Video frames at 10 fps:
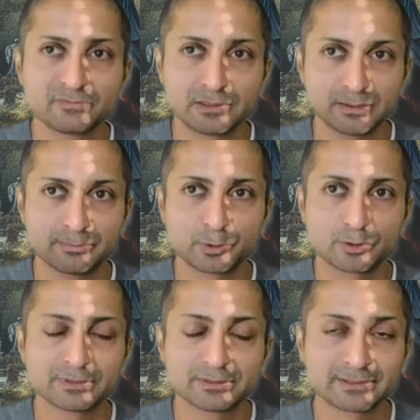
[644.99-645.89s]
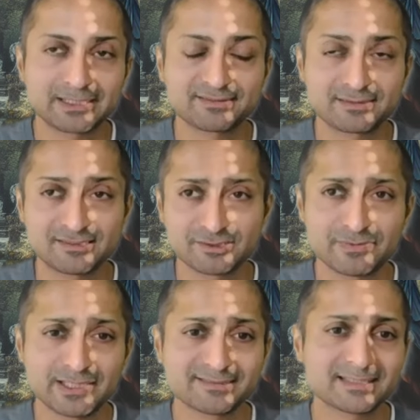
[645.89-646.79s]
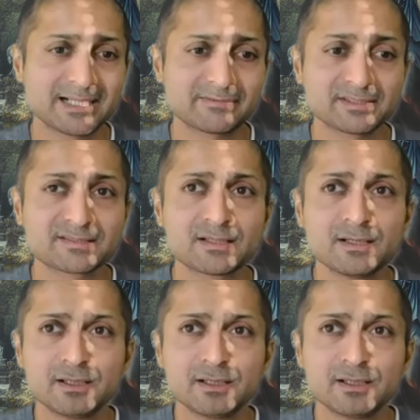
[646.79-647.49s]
uh, probably classified as high risk,